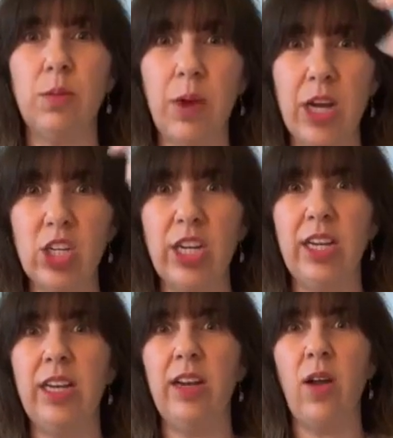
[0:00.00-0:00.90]
and
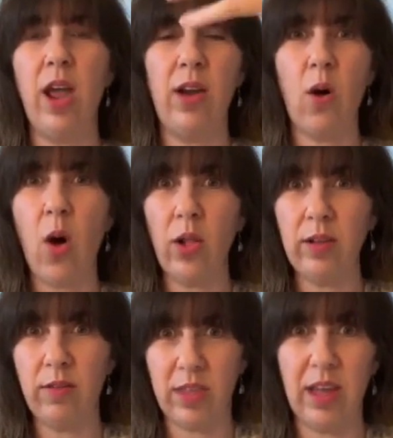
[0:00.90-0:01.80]
depression and and
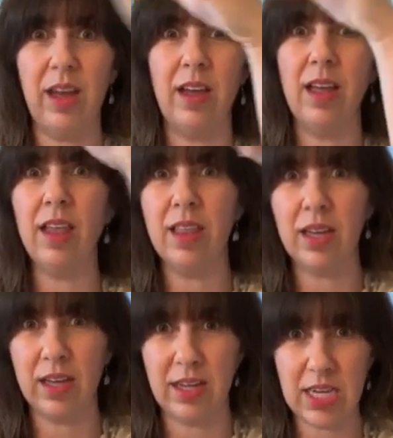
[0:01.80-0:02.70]
all of the
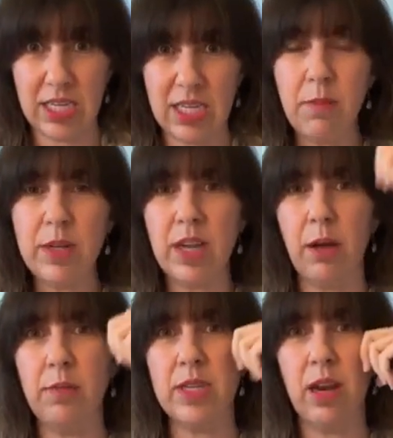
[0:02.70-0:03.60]
the
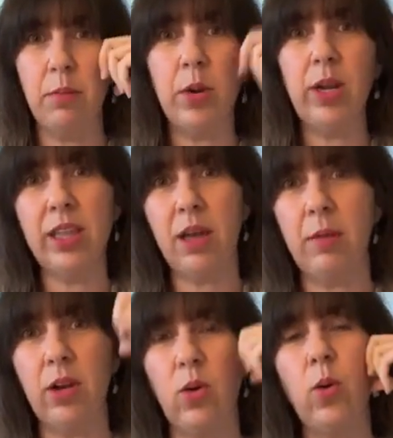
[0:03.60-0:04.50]
symptoms and i'm putting
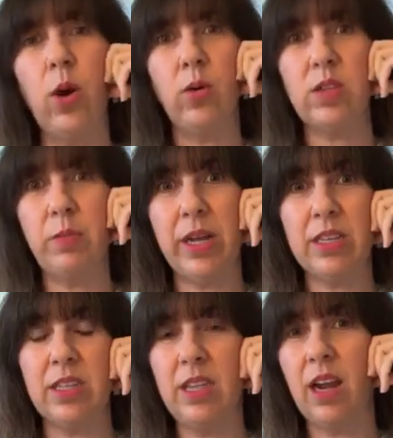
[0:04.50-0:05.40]
them in quotes
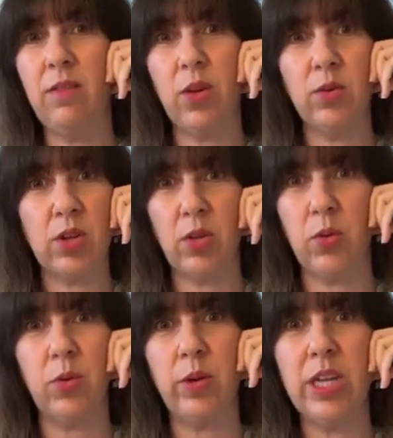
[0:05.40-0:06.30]
because none of those are
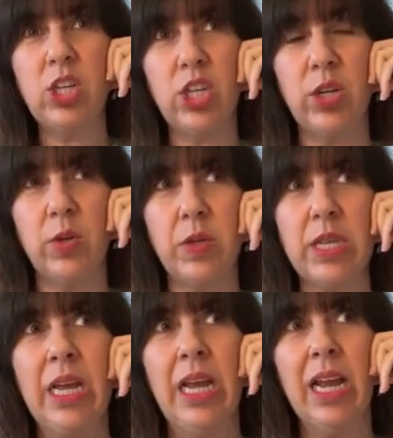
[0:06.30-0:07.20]
the root
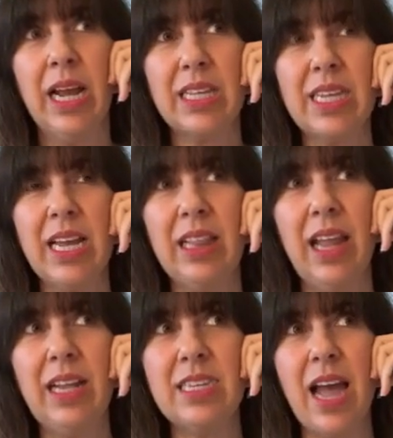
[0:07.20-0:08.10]
issues it's like
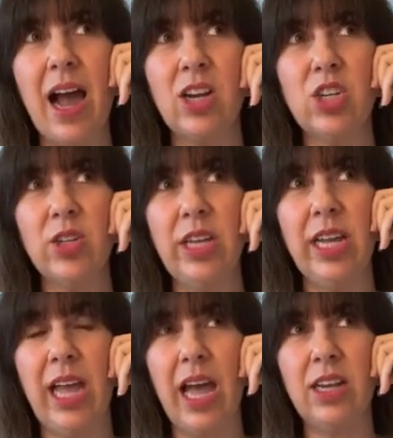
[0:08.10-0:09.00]
let's
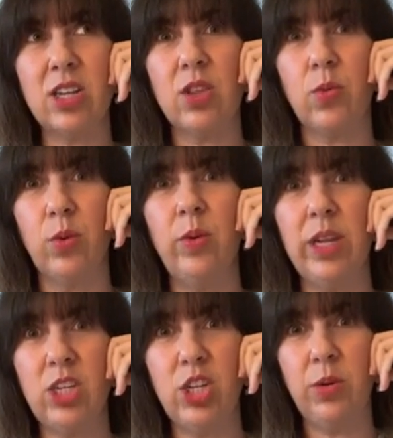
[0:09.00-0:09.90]
actually get to the root
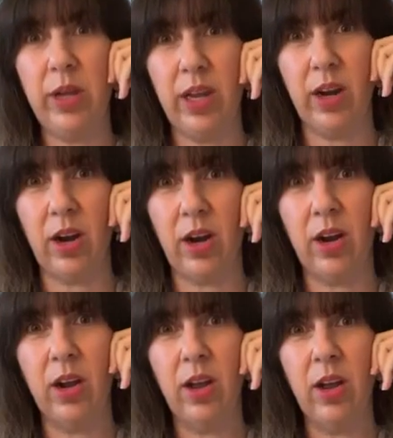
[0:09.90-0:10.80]
issue
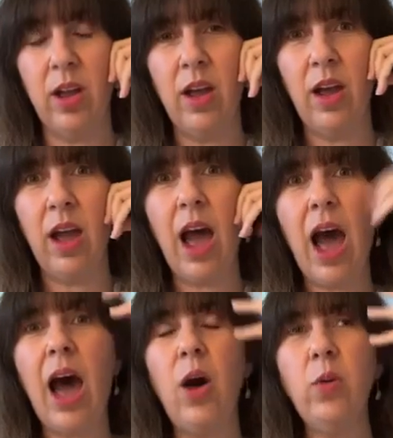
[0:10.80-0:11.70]
here
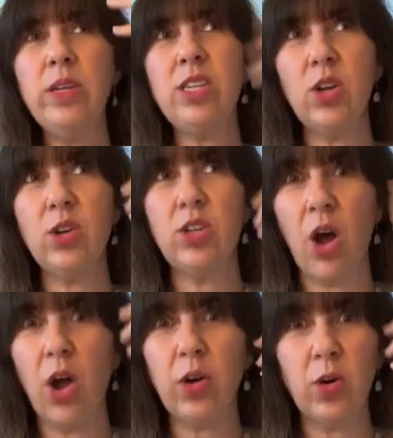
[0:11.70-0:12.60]
how is your
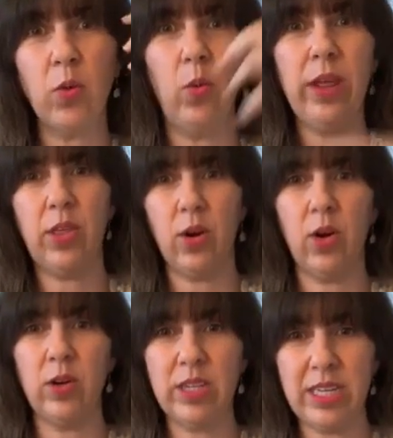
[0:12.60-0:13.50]
daughter with
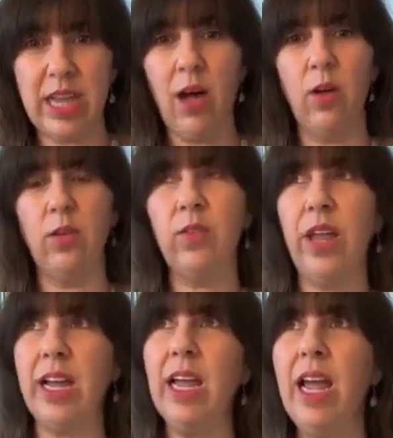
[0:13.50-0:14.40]
herself
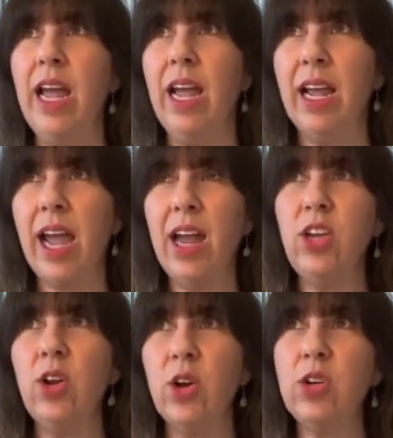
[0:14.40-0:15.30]
like can